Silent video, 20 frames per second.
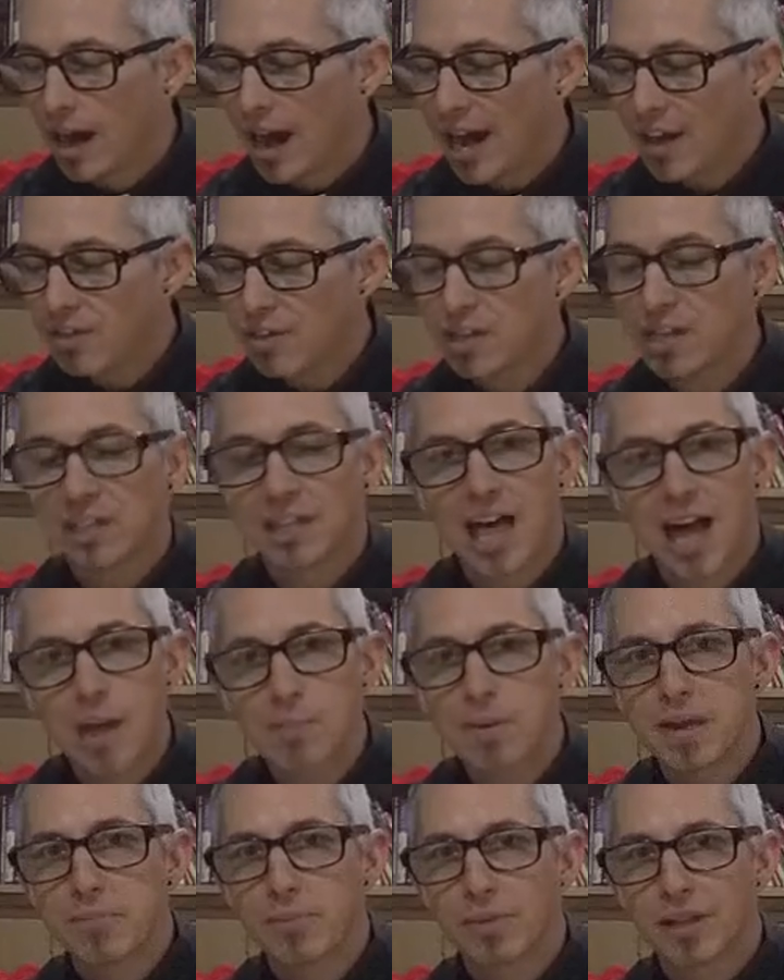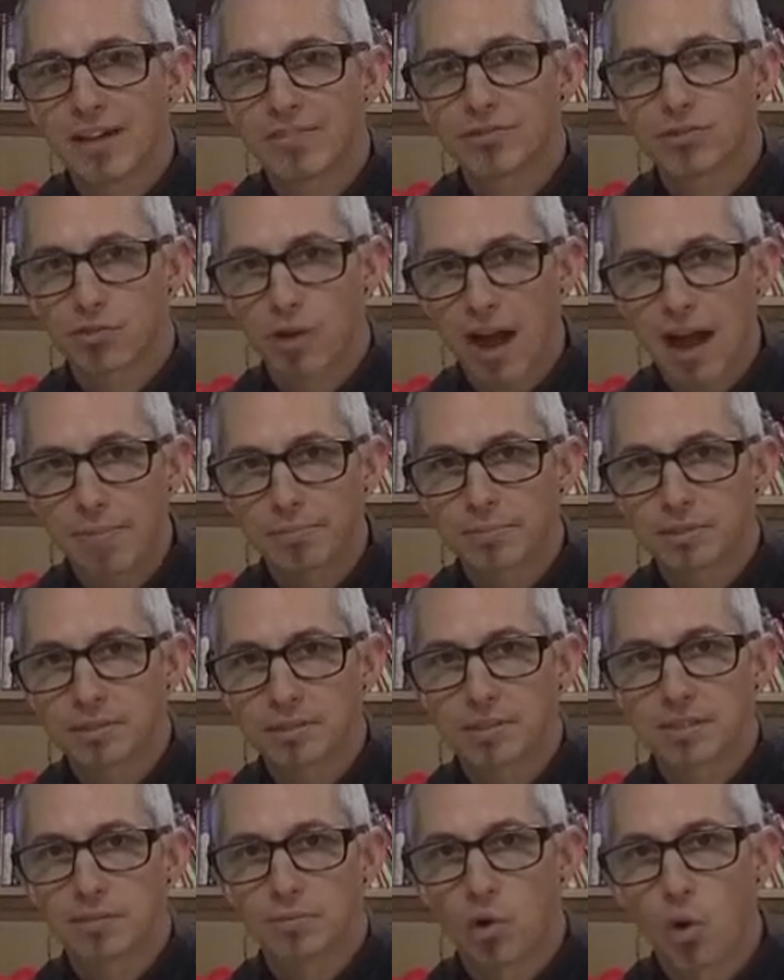I think a lot of people have
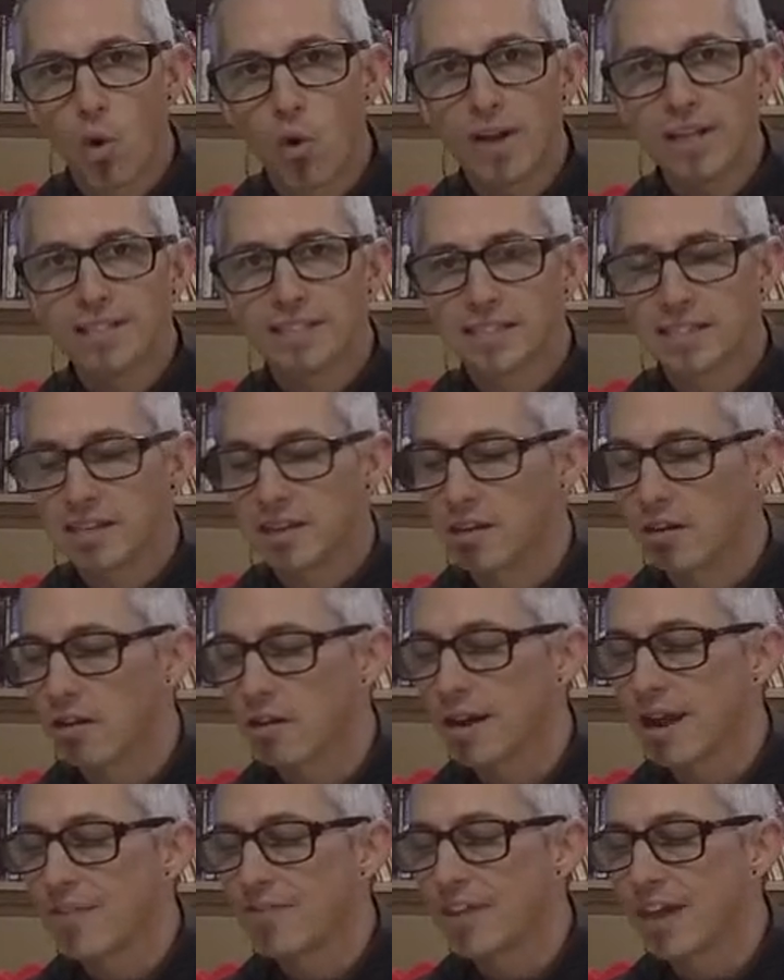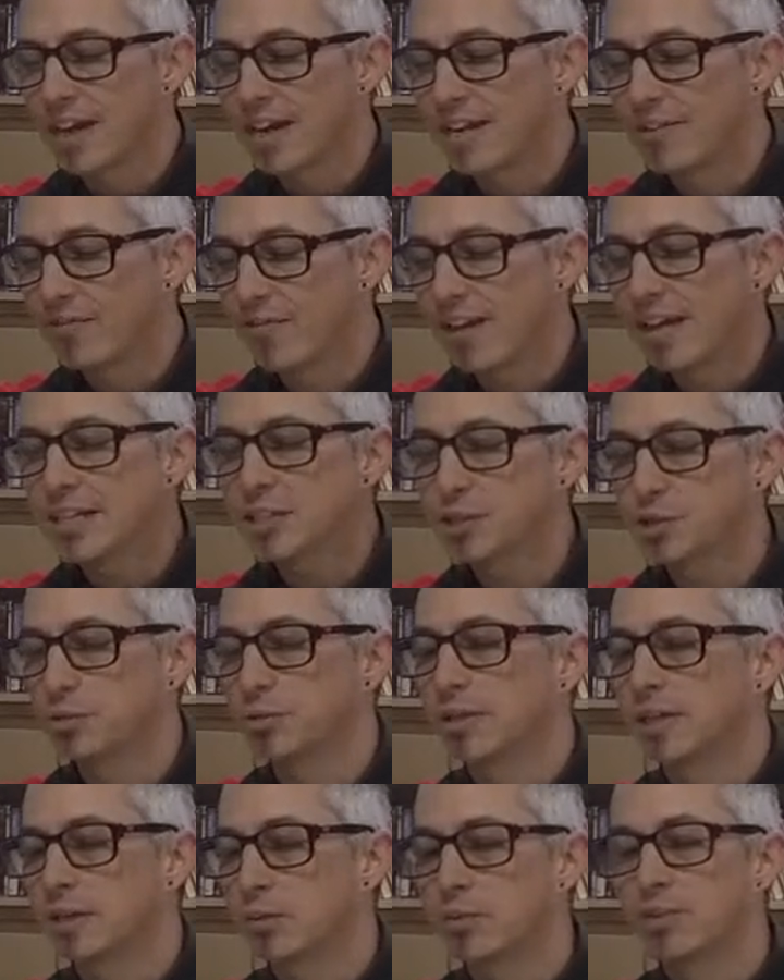dropped some coins in here, and that
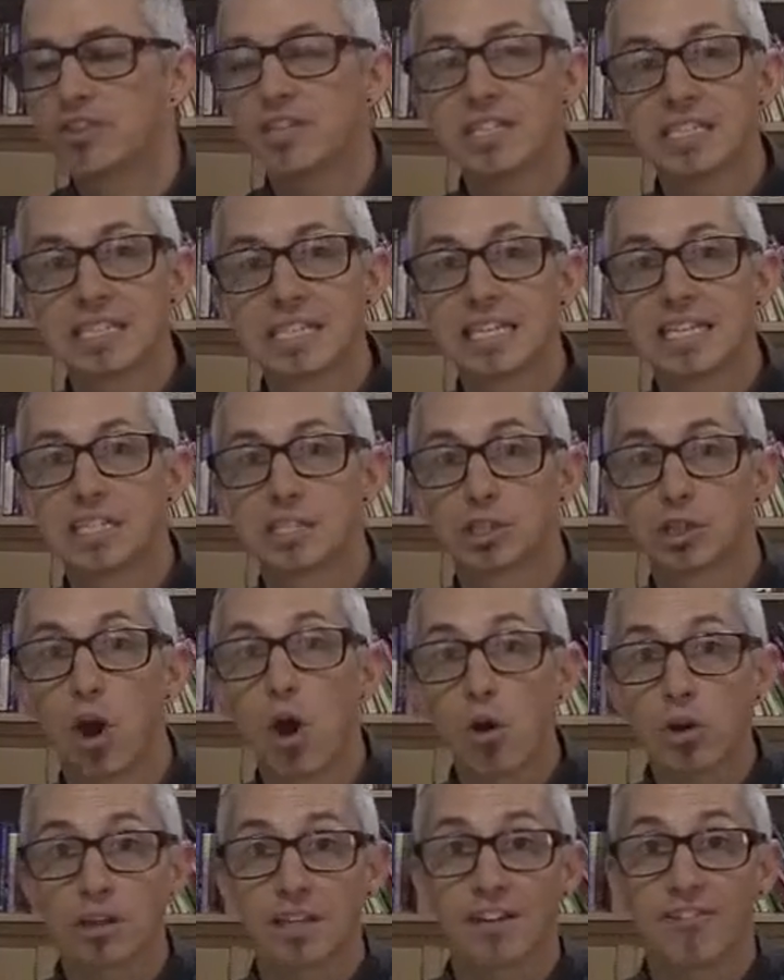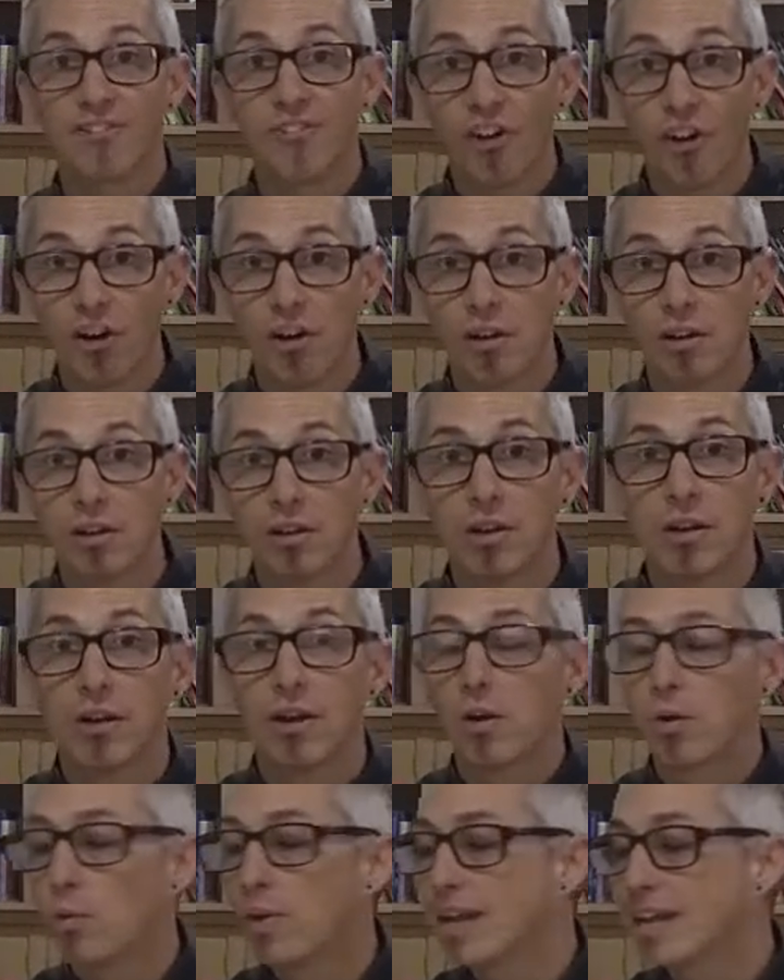eventually, when this thing is totally full,
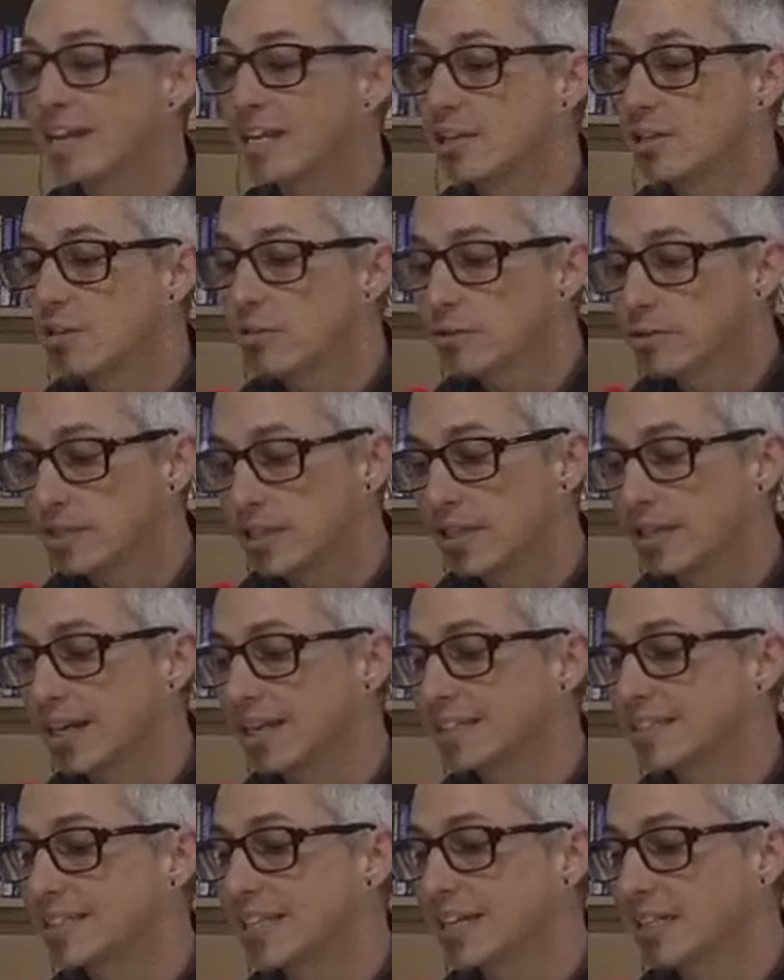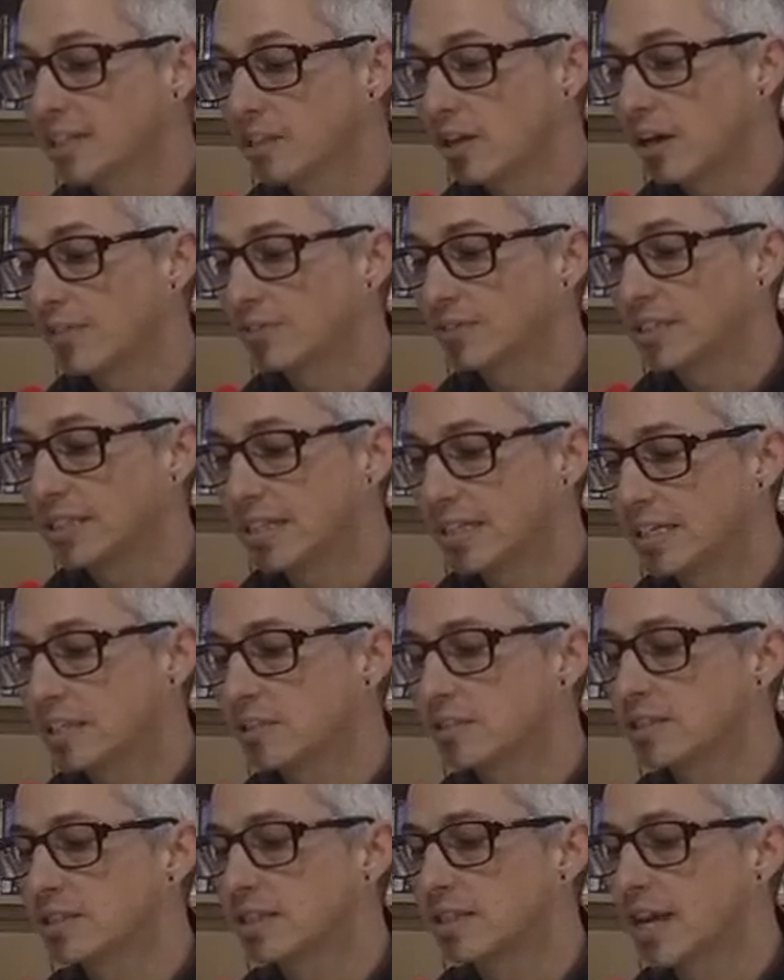we can use it and send it off to
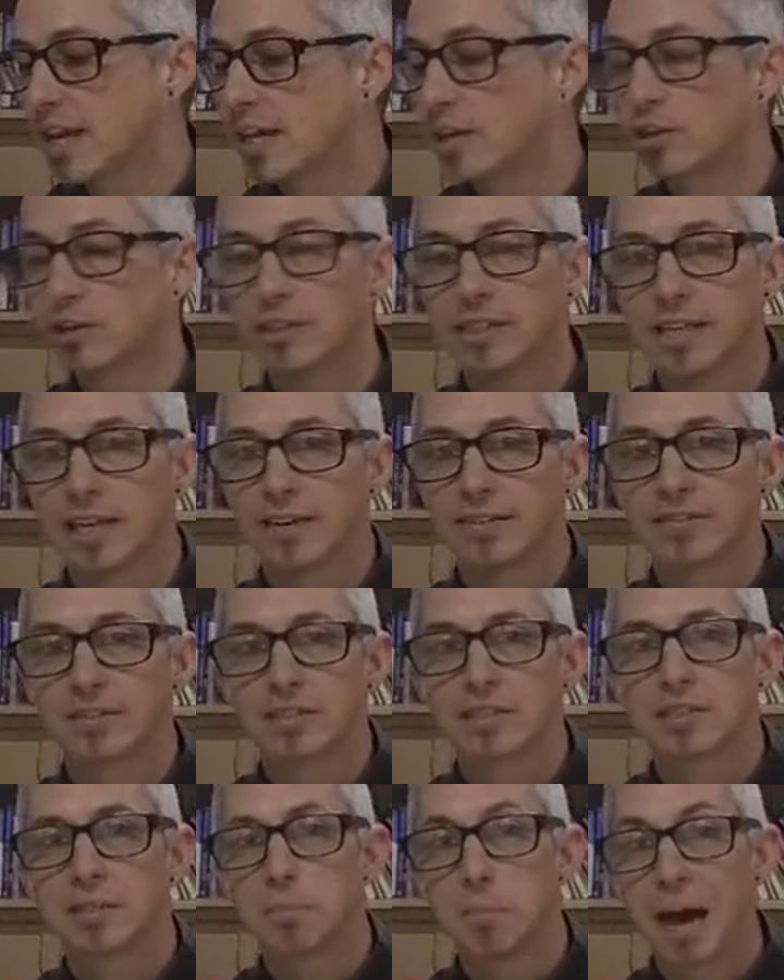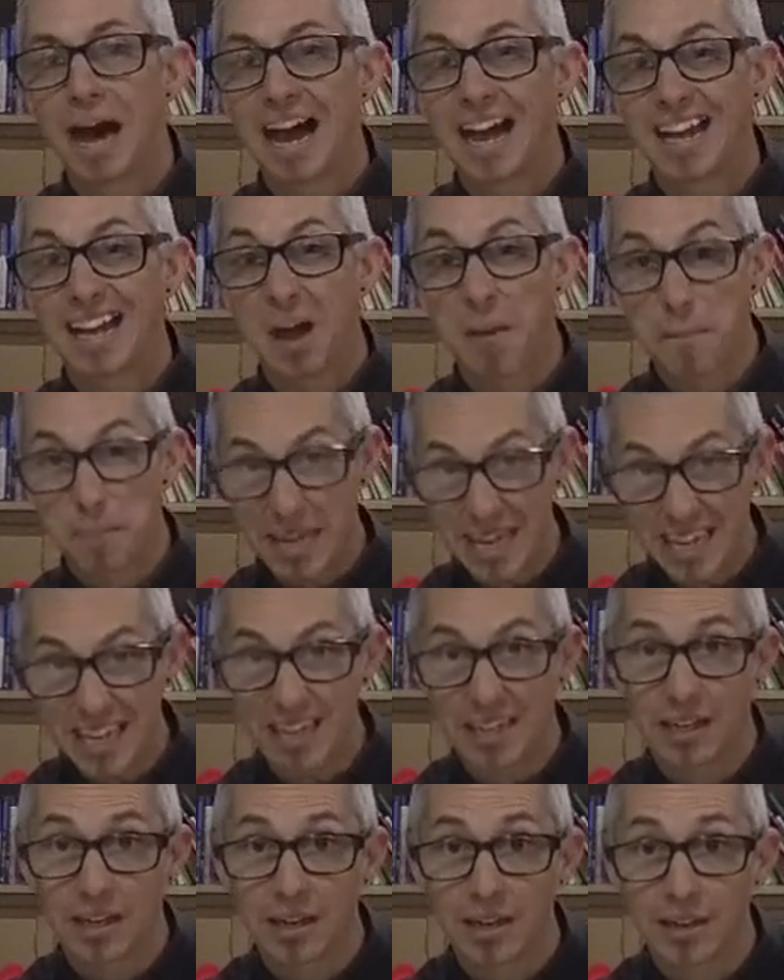ELCA Good Gifts to buy a
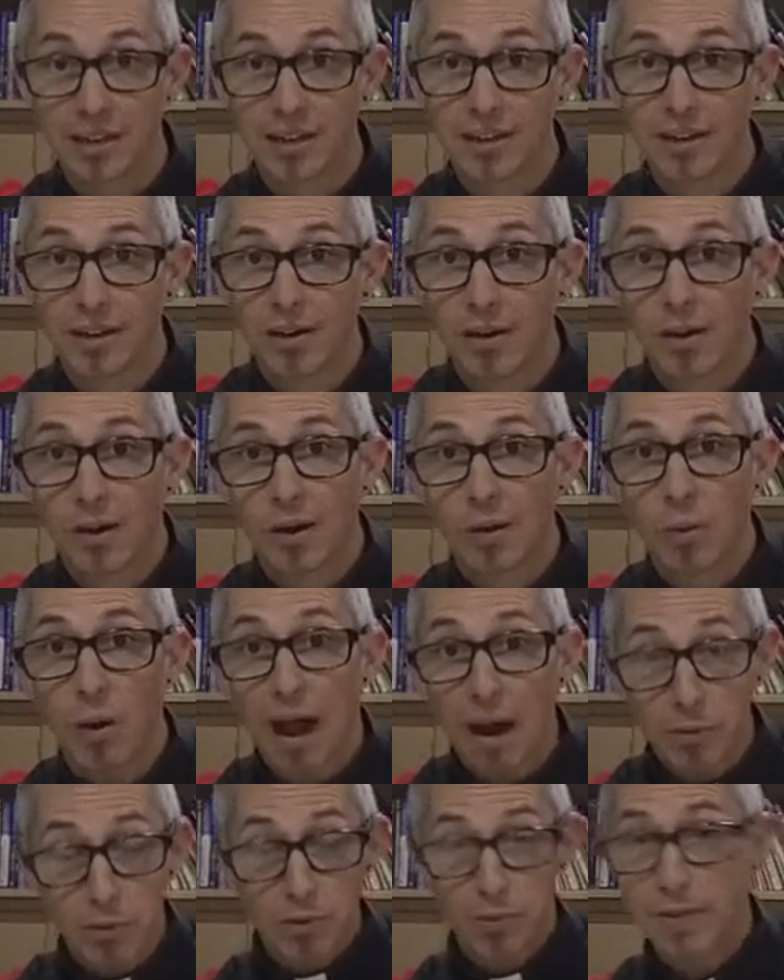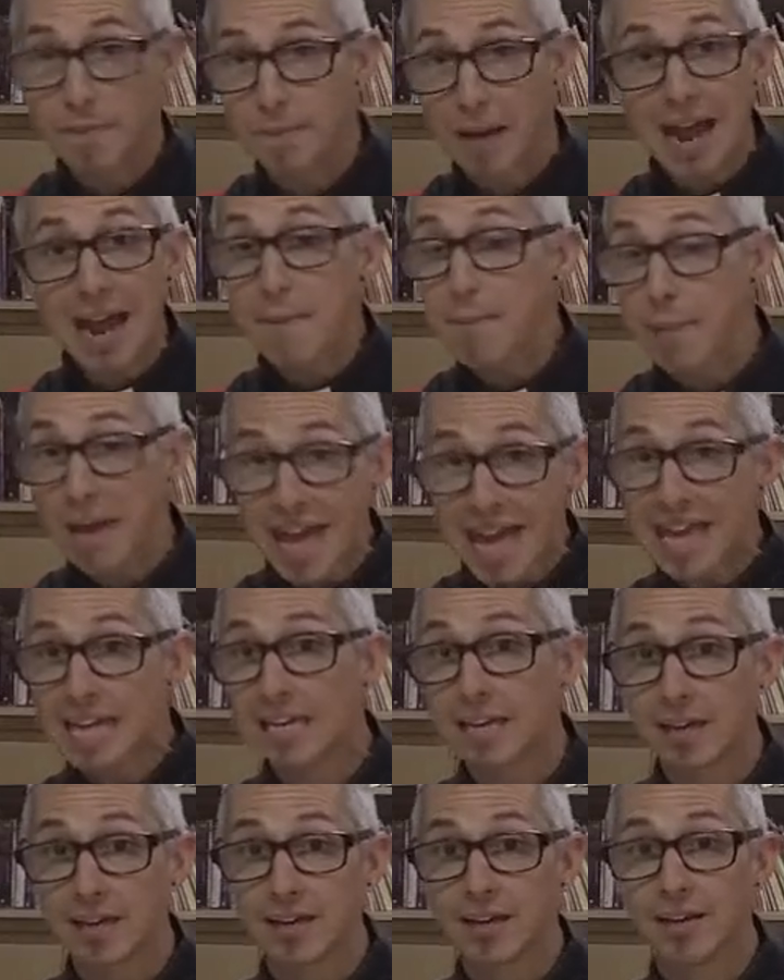pig. Why would we buy a
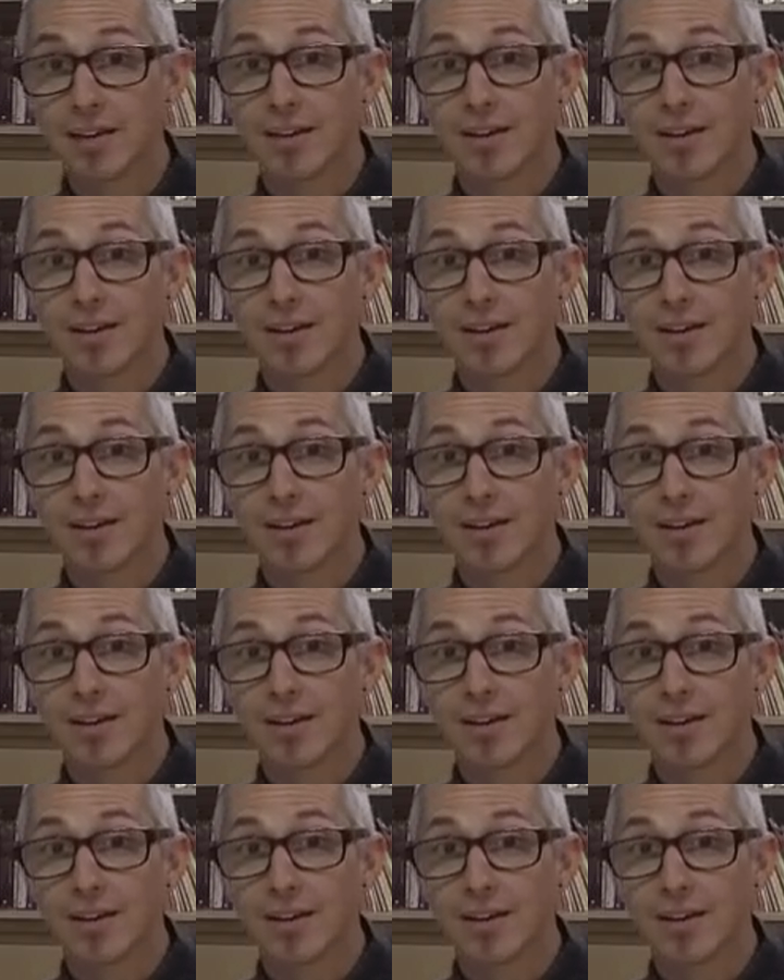pig?